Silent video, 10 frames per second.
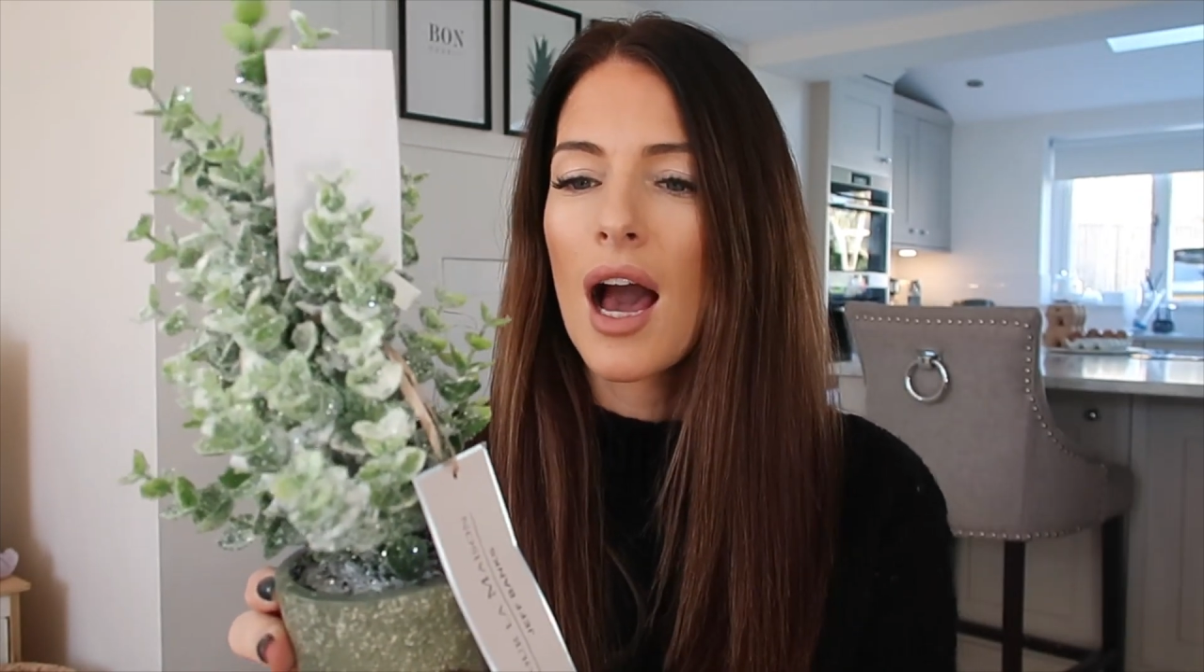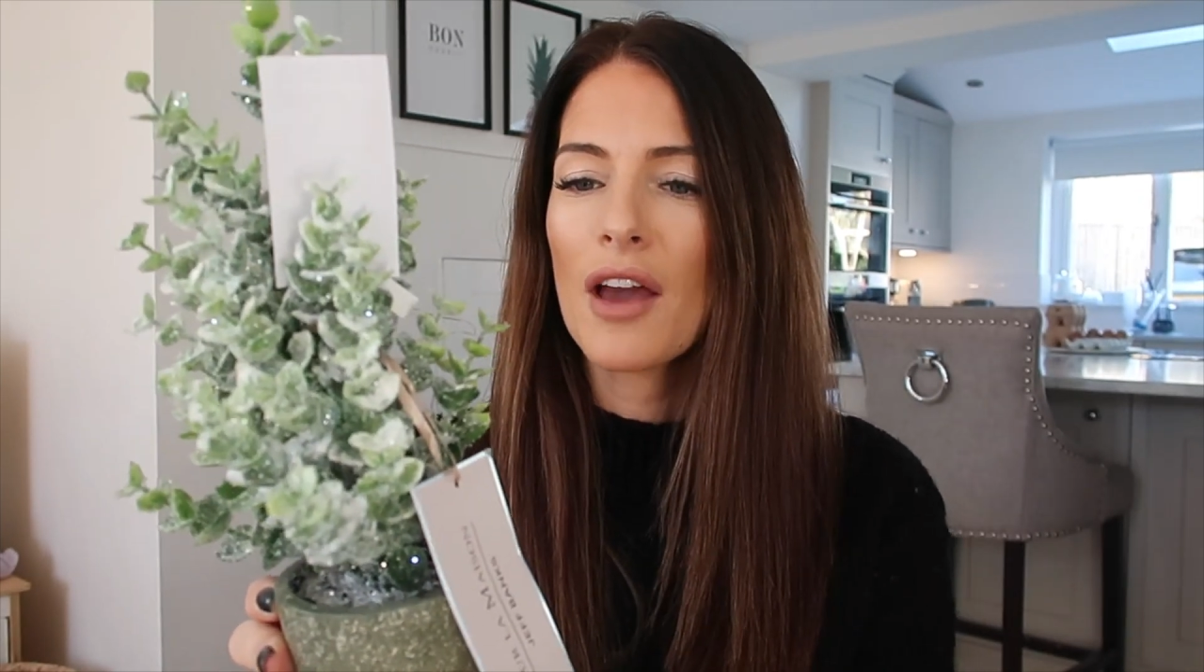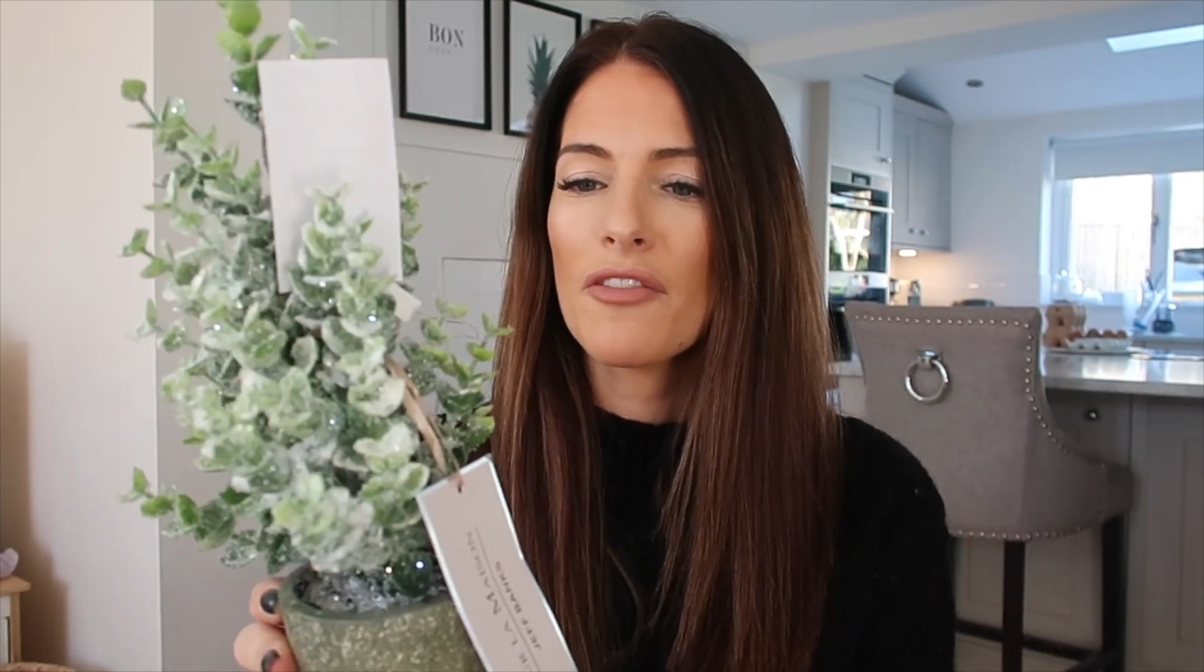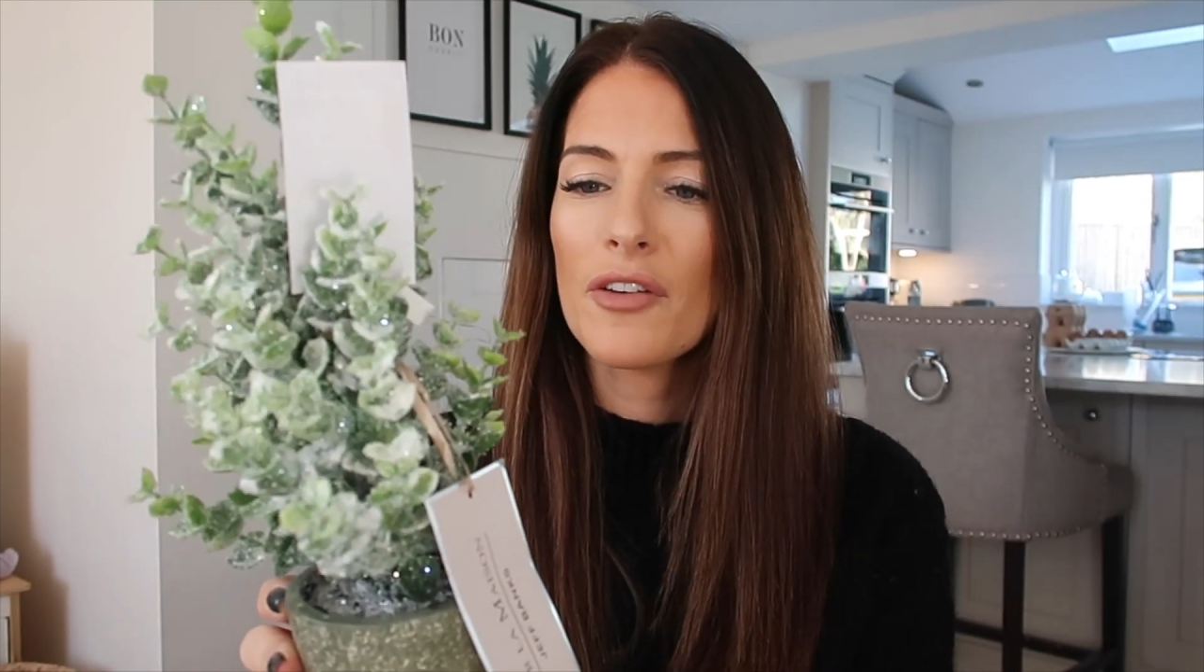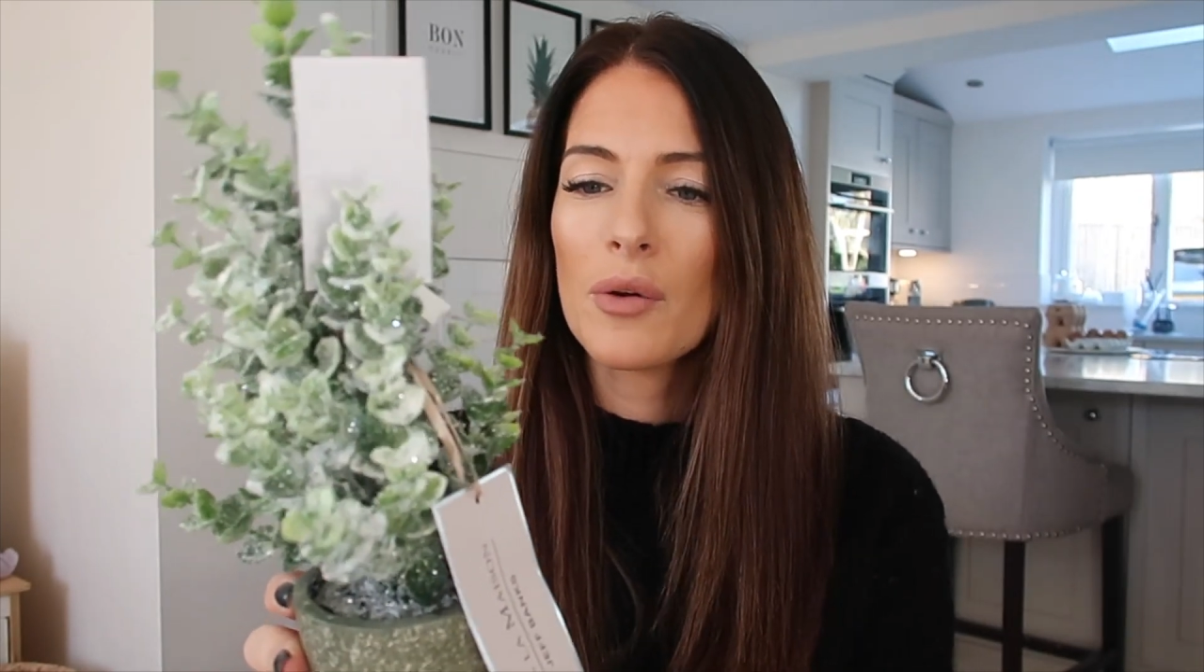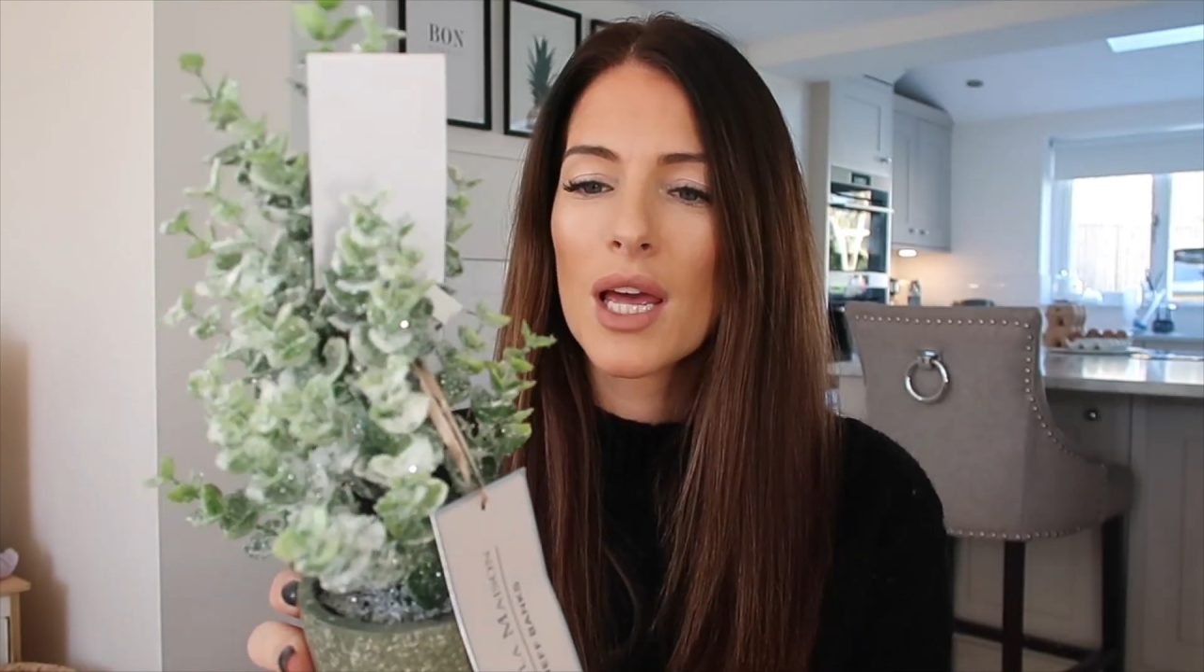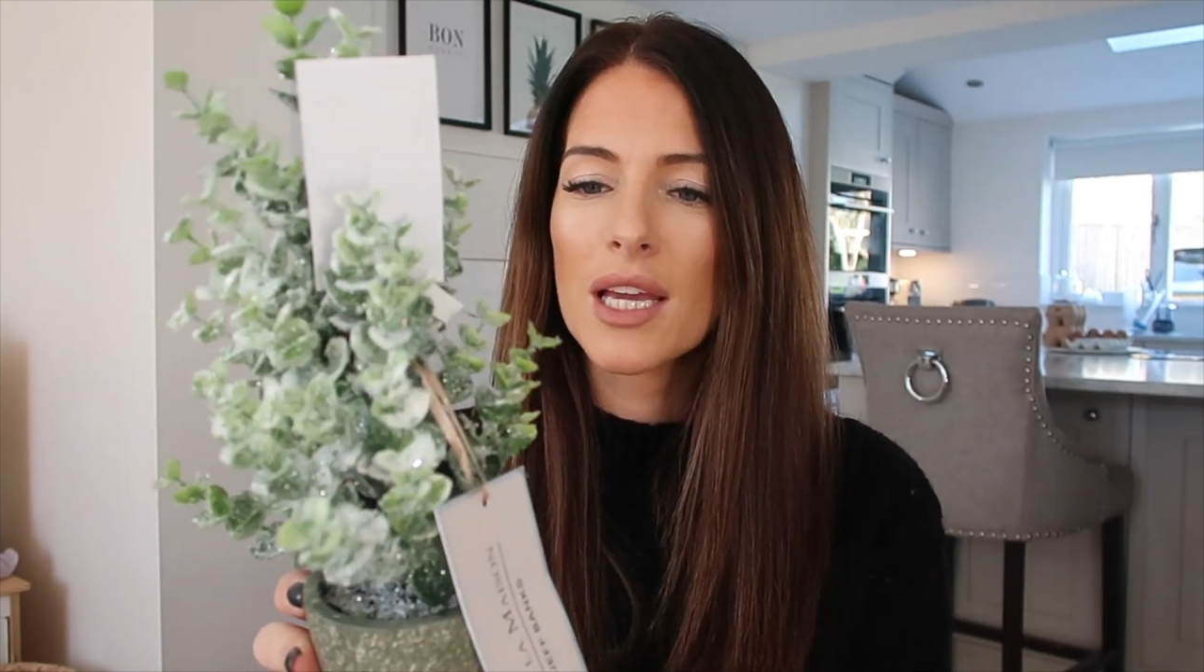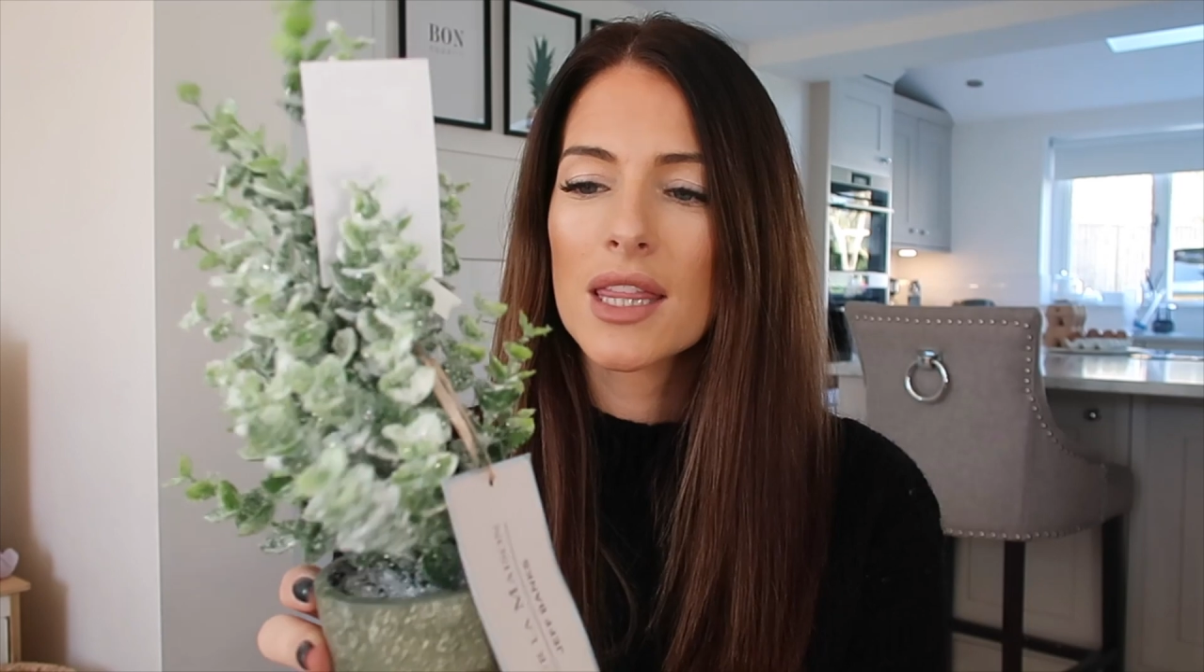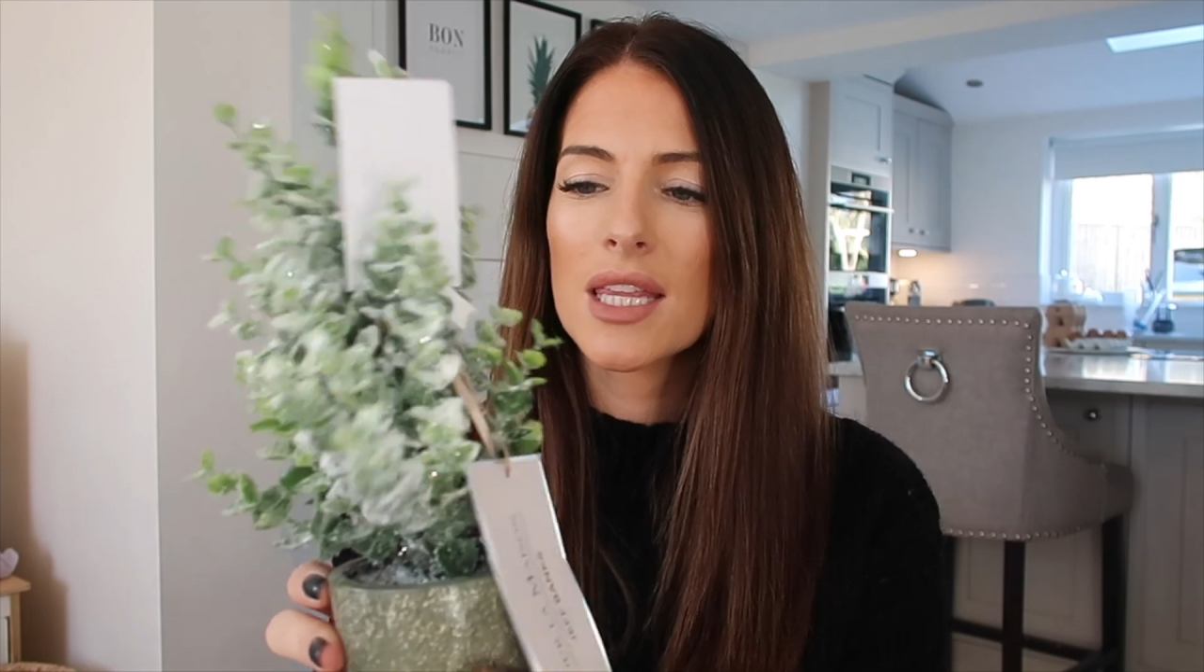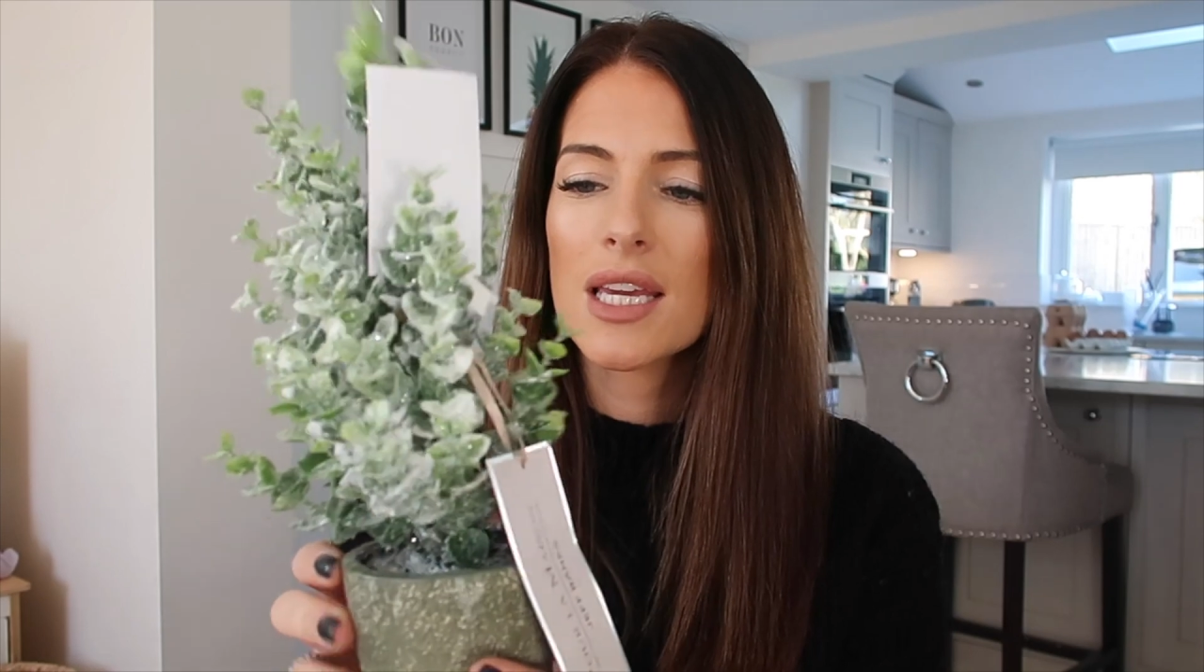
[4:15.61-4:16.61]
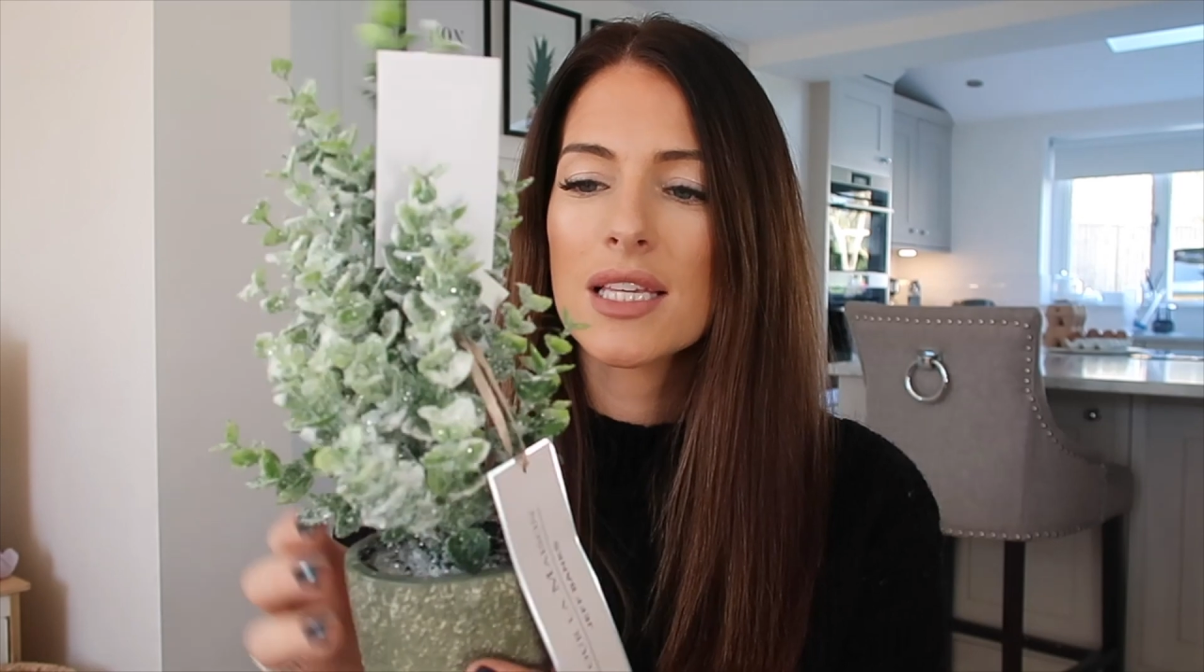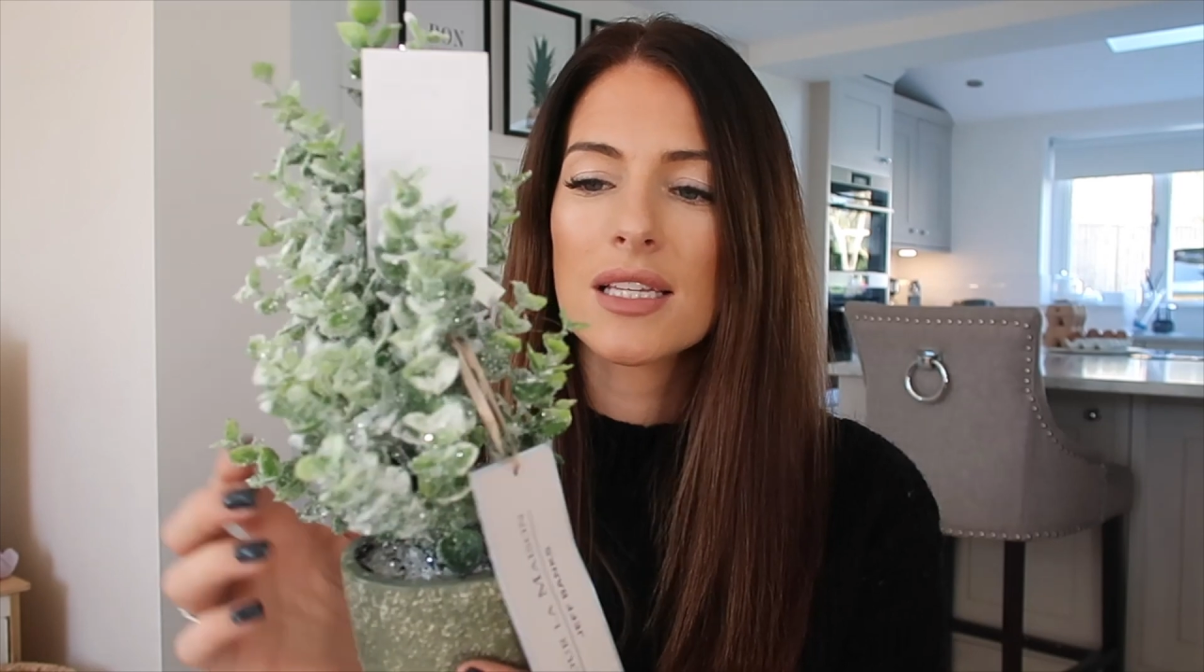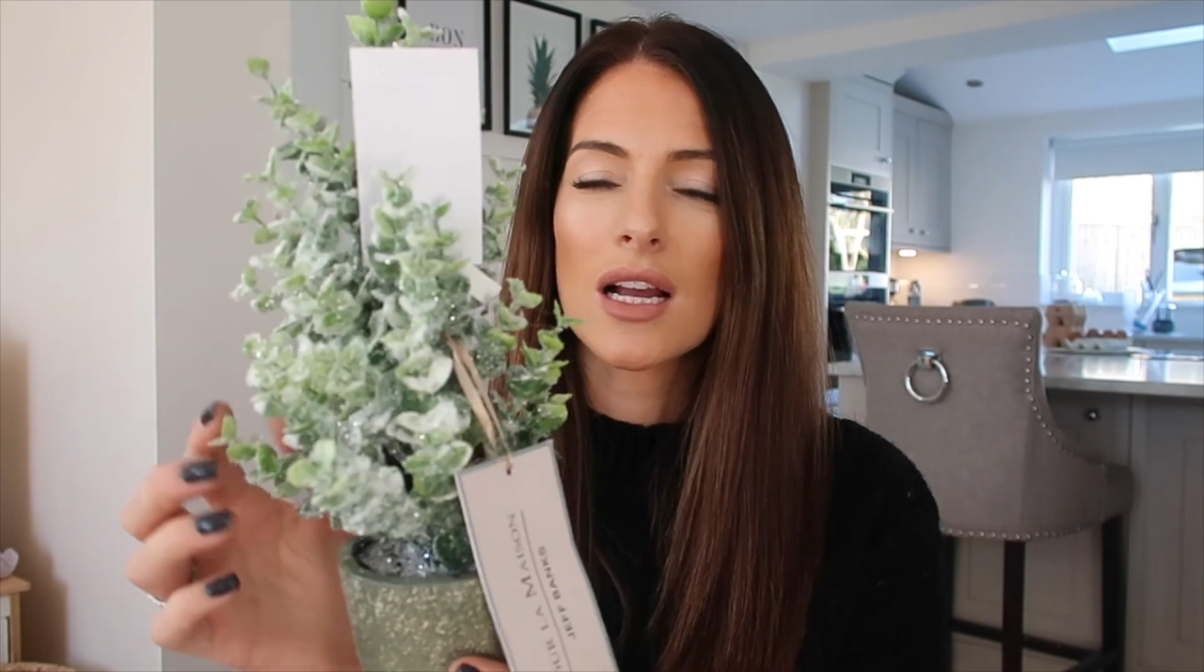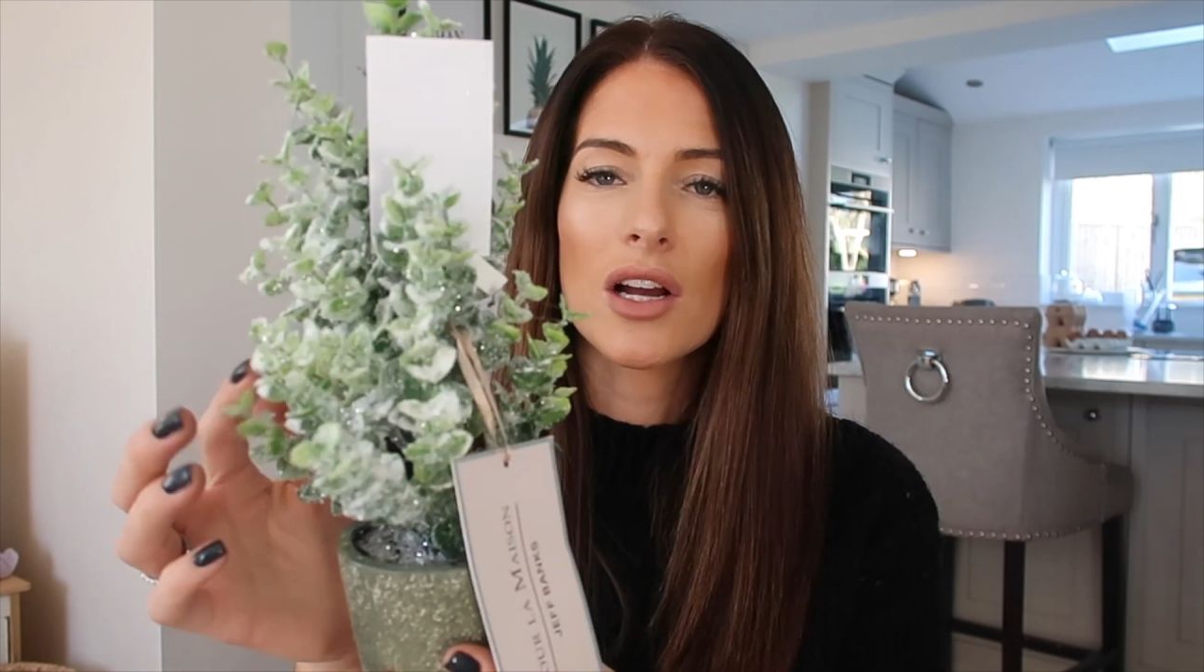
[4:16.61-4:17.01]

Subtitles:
I feel like these